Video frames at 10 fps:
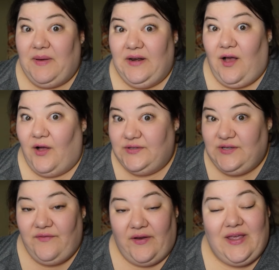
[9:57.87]
but
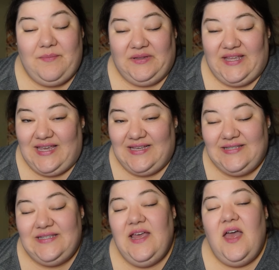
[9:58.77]
also very
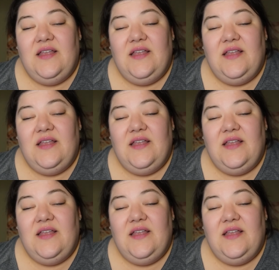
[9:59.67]
pleased